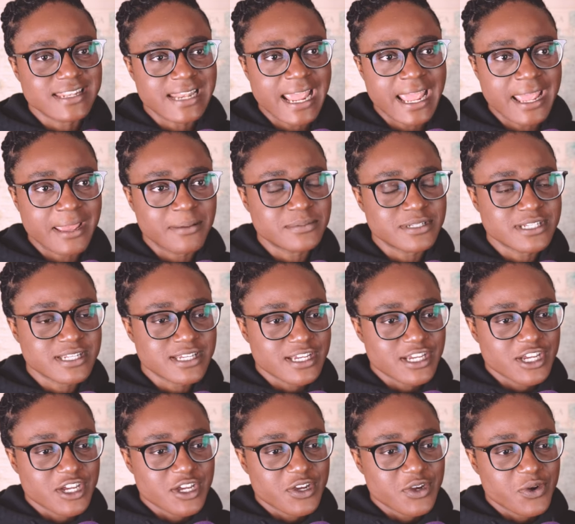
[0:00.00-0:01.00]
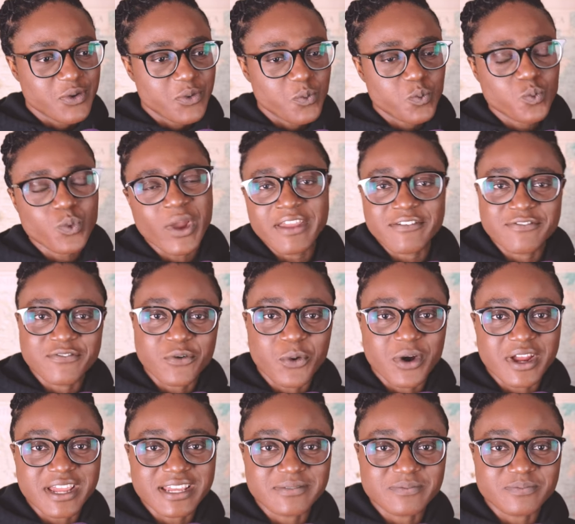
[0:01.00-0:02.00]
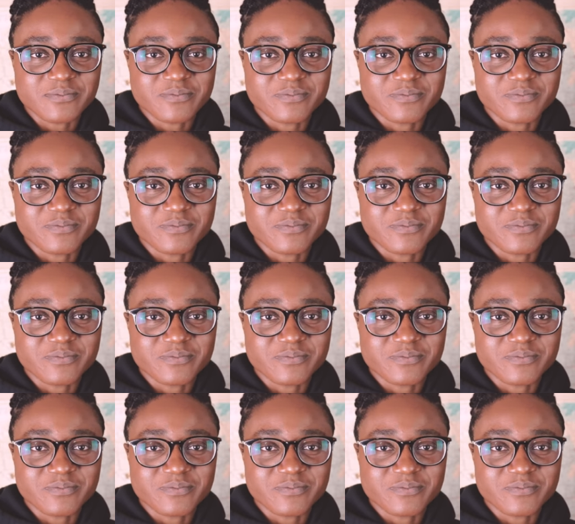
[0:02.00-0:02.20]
named, wait for it,